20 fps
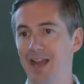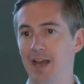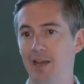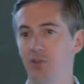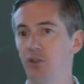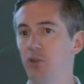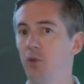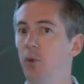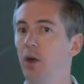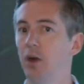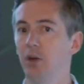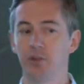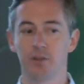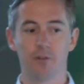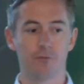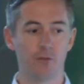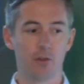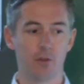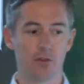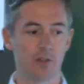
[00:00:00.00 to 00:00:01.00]
SQL as a
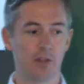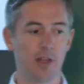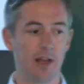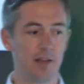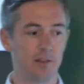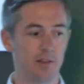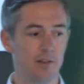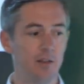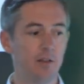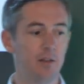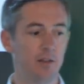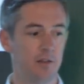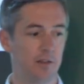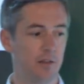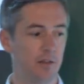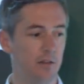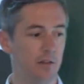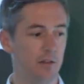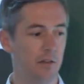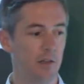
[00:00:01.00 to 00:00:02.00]
first-class citizen.
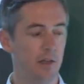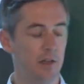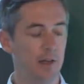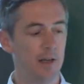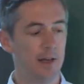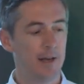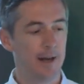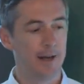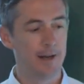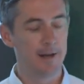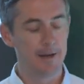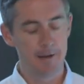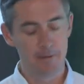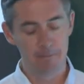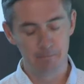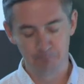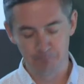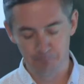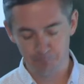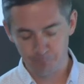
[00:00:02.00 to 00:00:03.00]

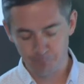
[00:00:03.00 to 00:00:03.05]
Um,